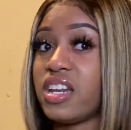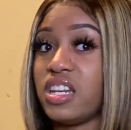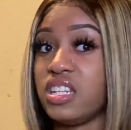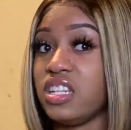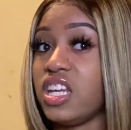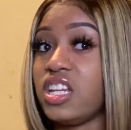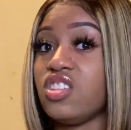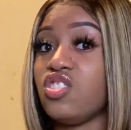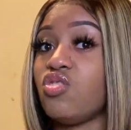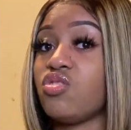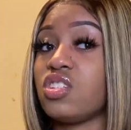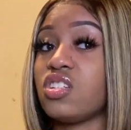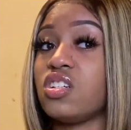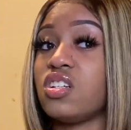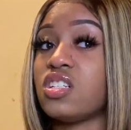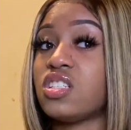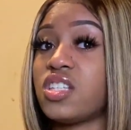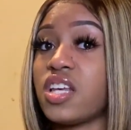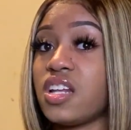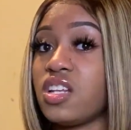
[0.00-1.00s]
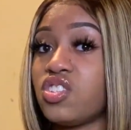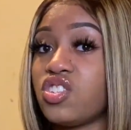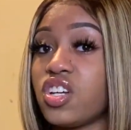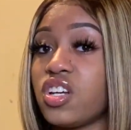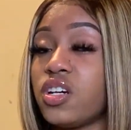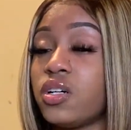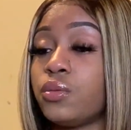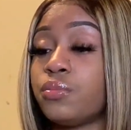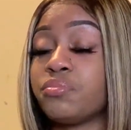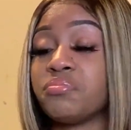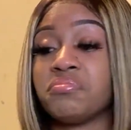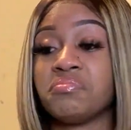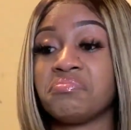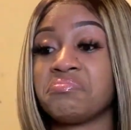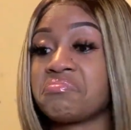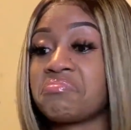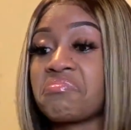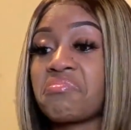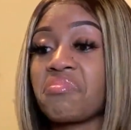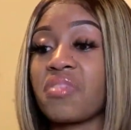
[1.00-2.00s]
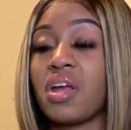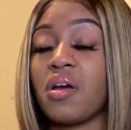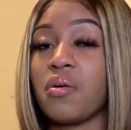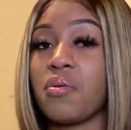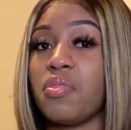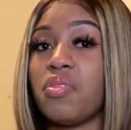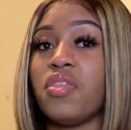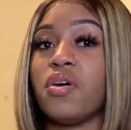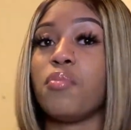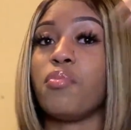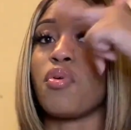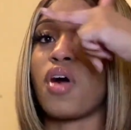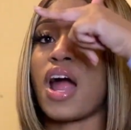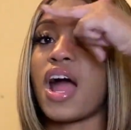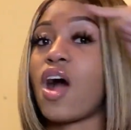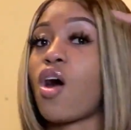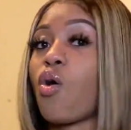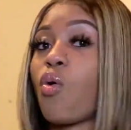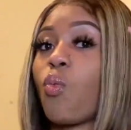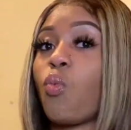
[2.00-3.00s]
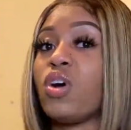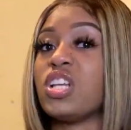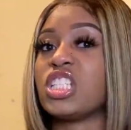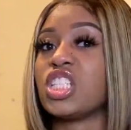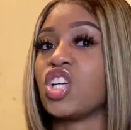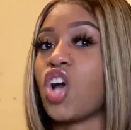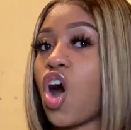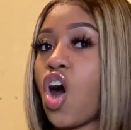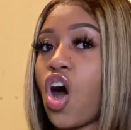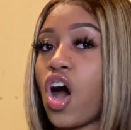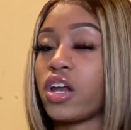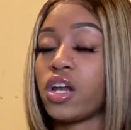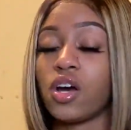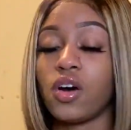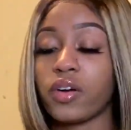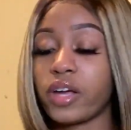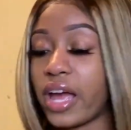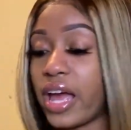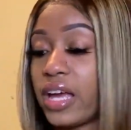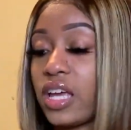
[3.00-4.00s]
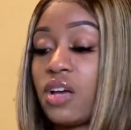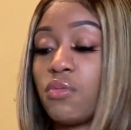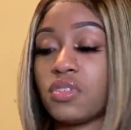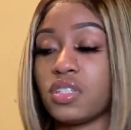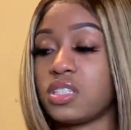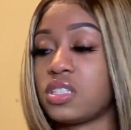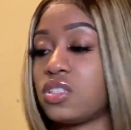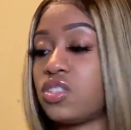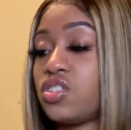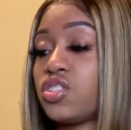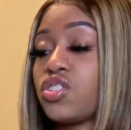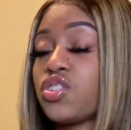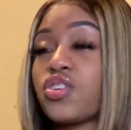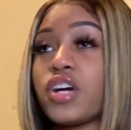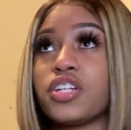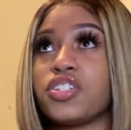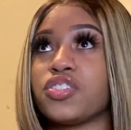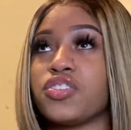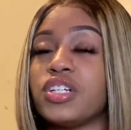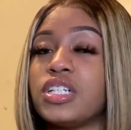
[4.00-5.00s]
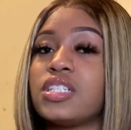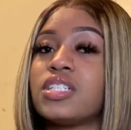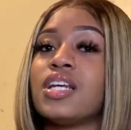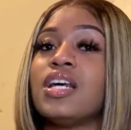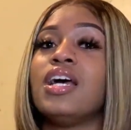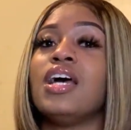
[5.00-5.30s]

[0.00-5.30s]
didn't use a good setting gel. The brow was gone. Okay, it was treacherous.